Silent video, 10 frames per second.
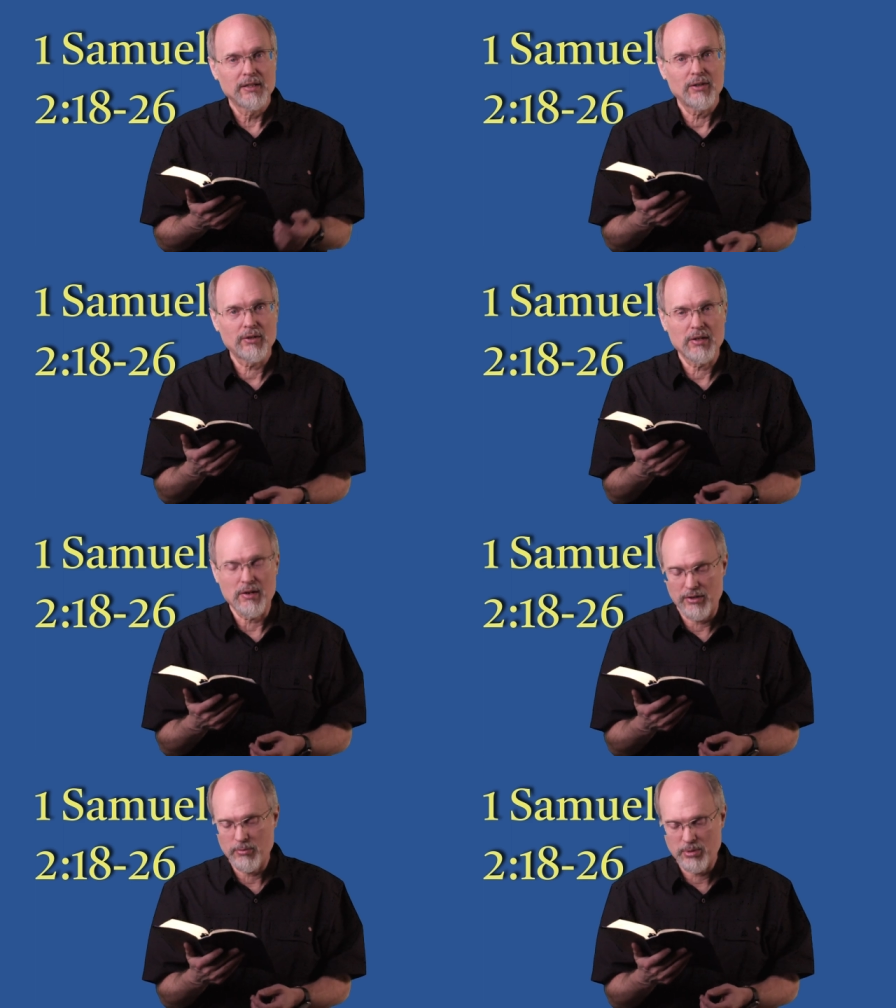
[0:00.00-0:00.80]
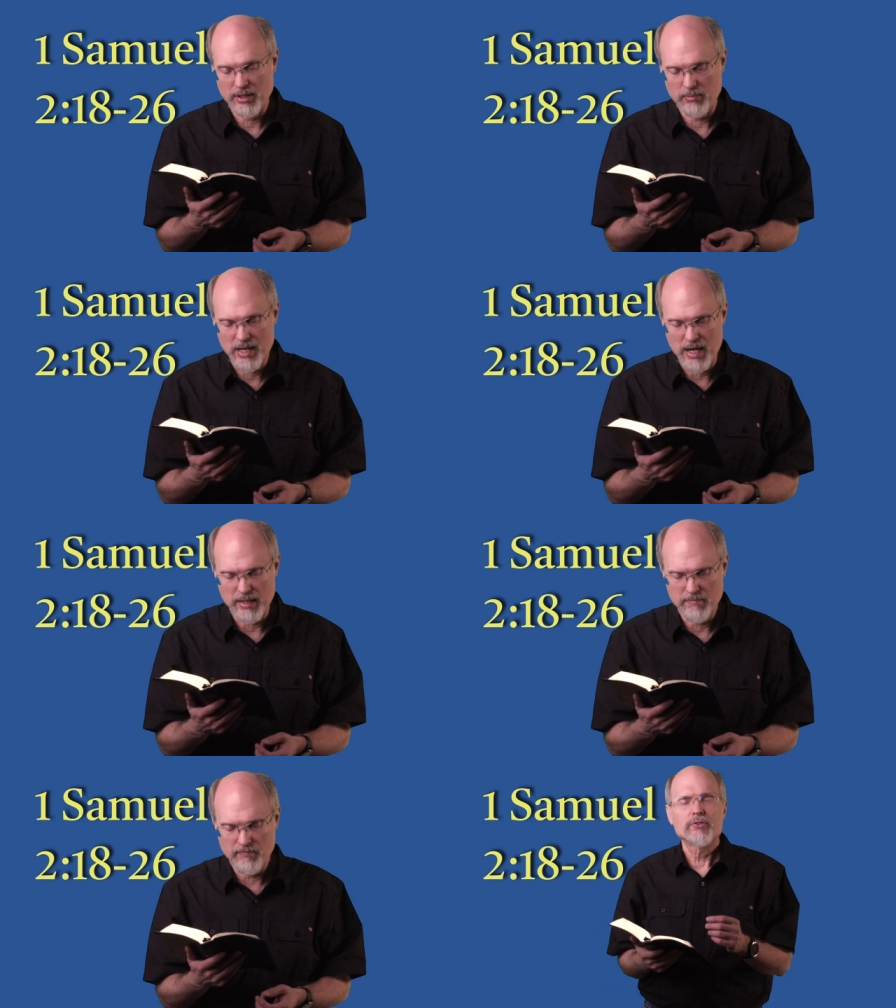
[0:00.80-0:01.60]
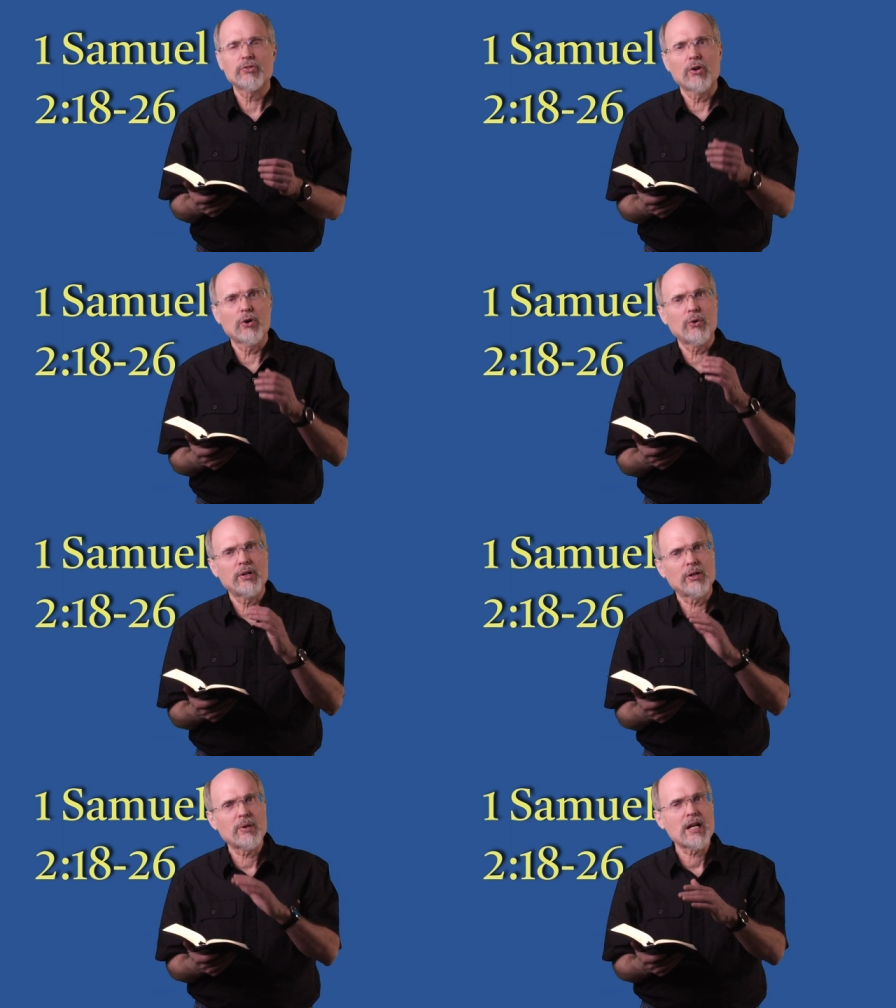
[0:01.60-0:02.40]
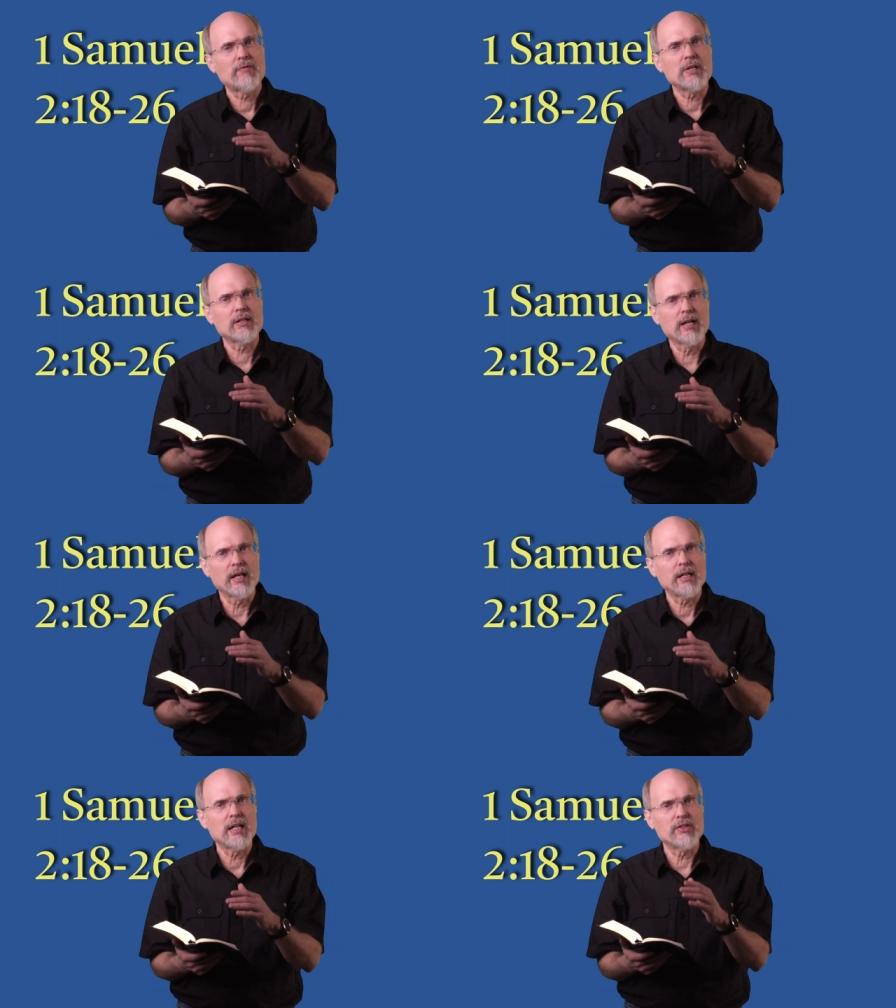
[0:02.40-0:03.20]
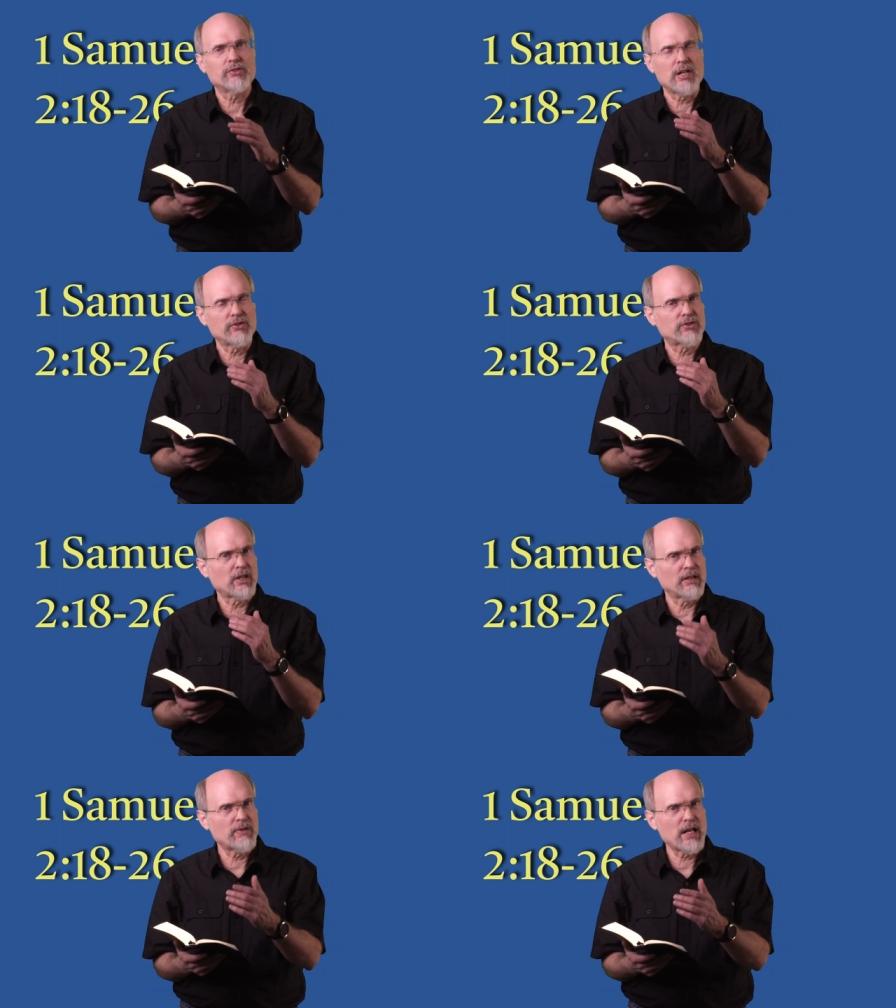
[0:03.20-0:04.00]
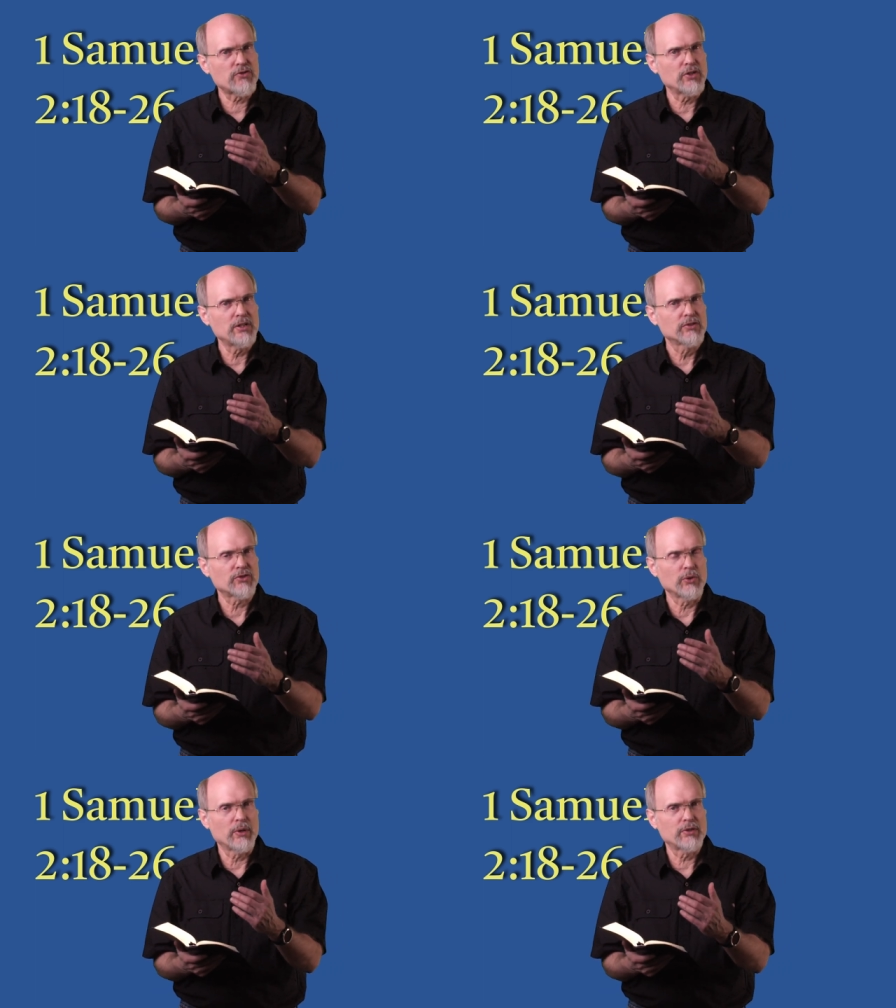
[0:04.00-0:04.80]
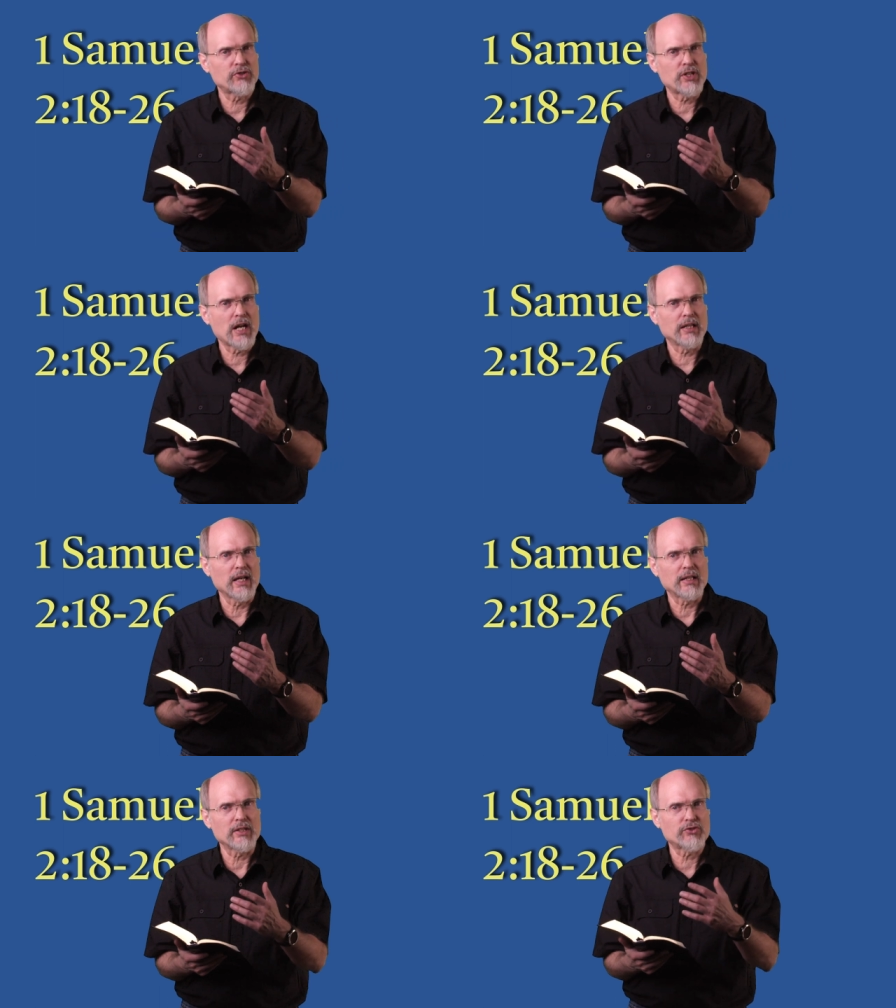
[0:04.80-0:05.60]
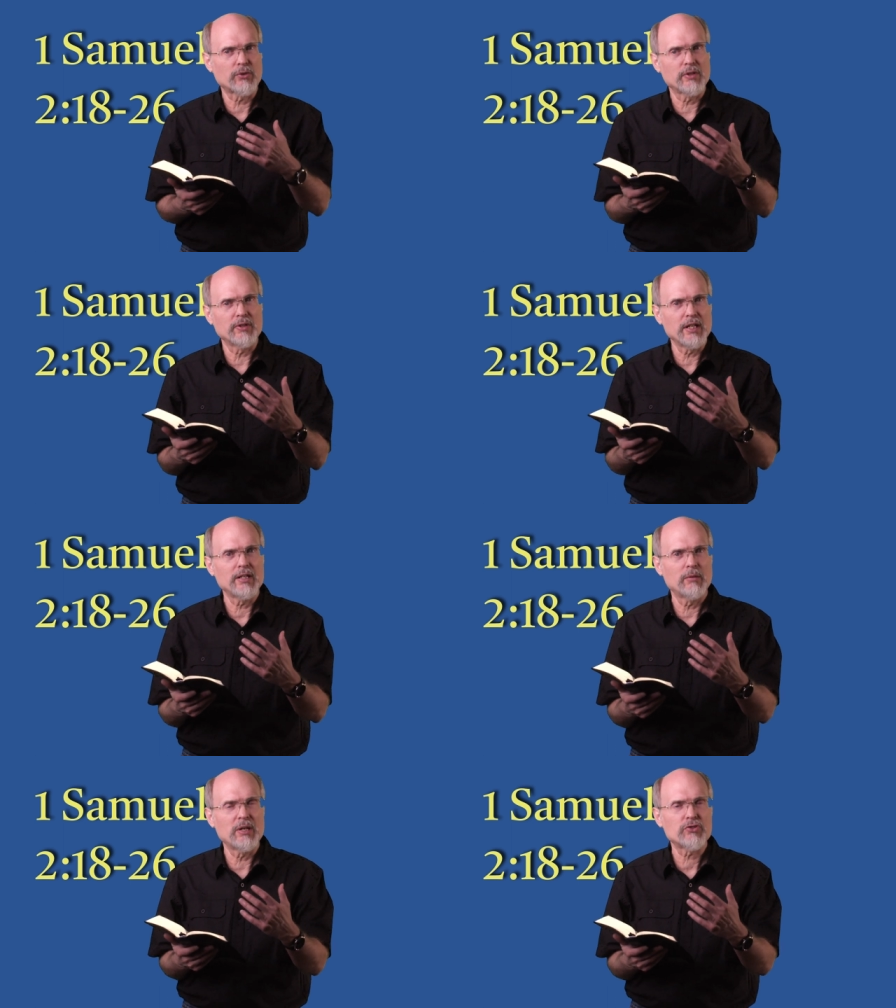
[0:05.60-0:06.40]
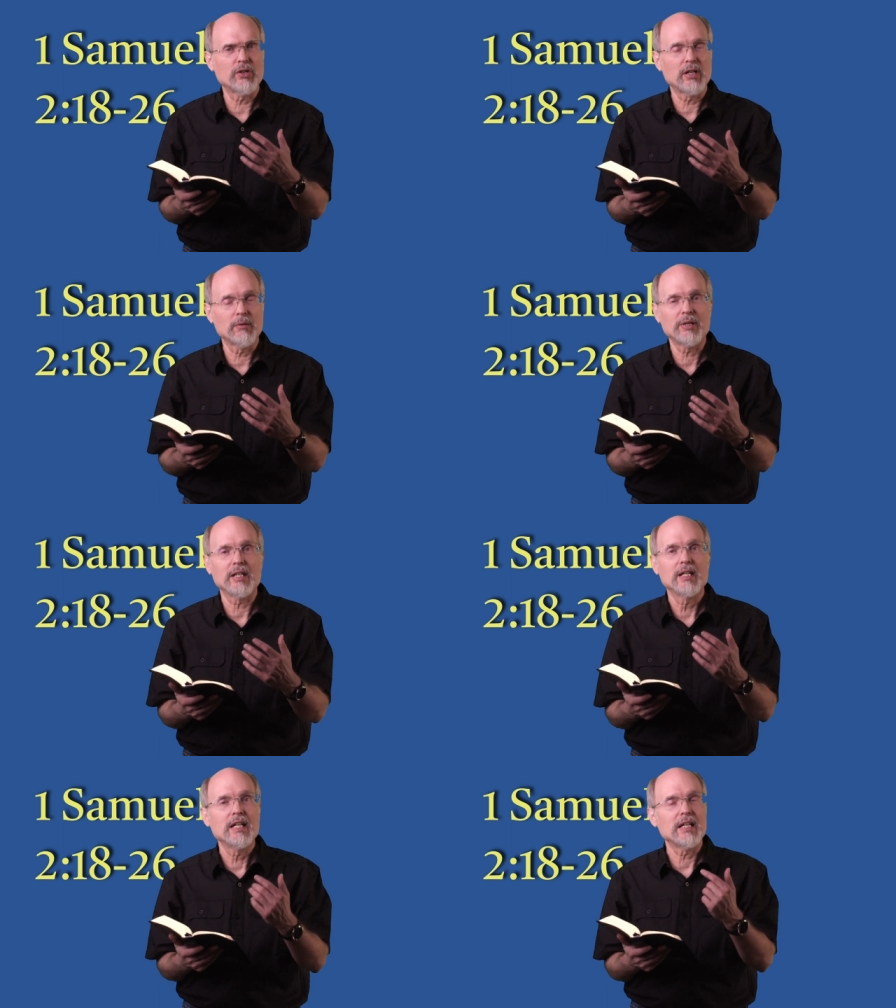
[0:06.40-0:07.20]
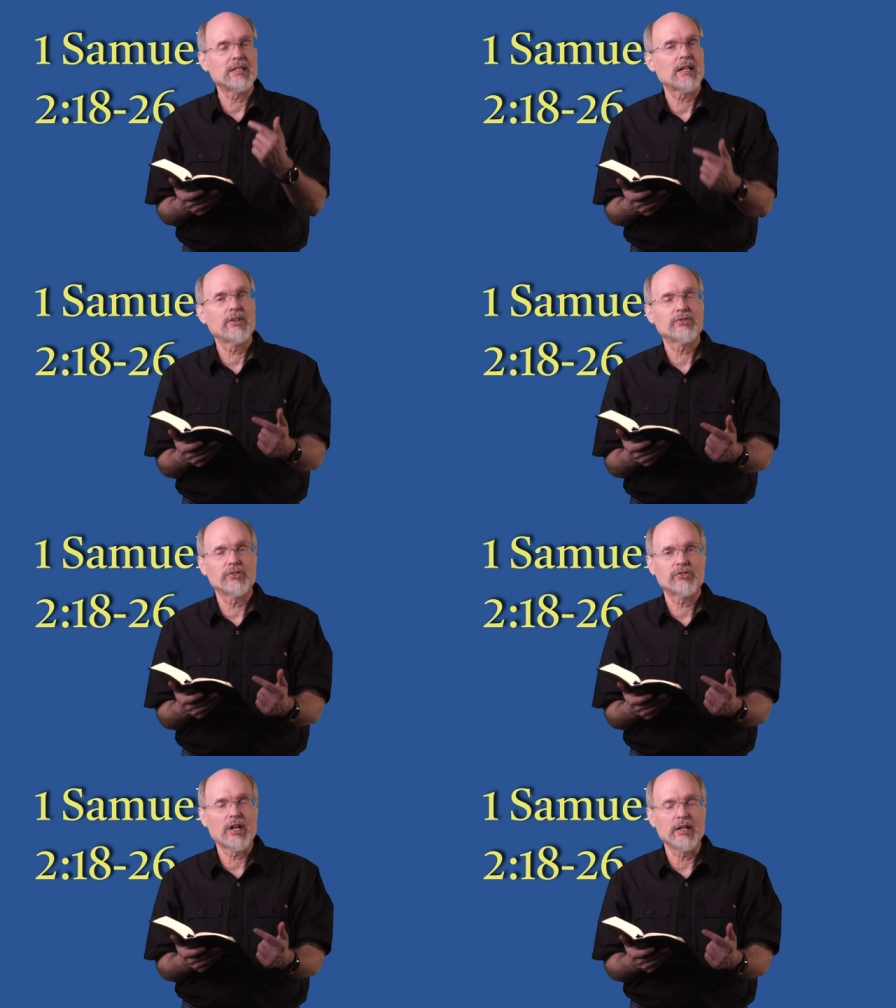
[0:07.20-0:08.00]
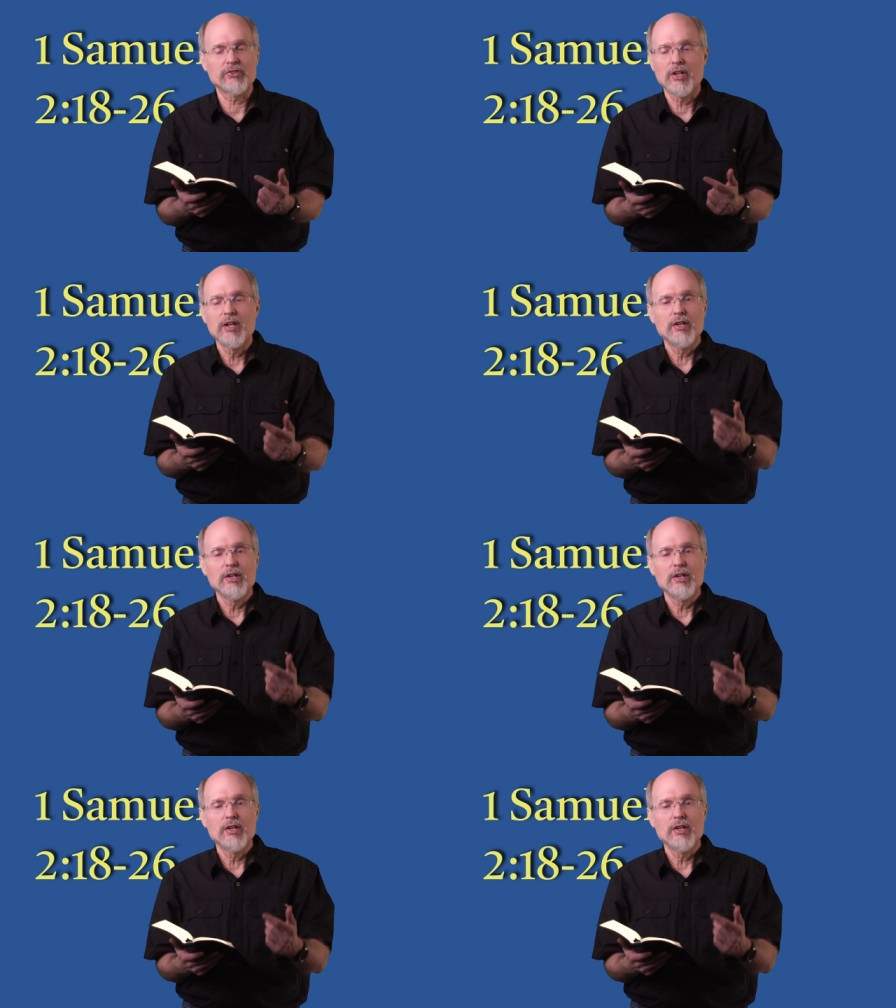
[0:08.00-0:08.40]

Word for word: here they are. They're pretty bad. So here we have Eli. He's kind of aged, so you understand that. That's sort of an inhibition to him, but he tells his sons,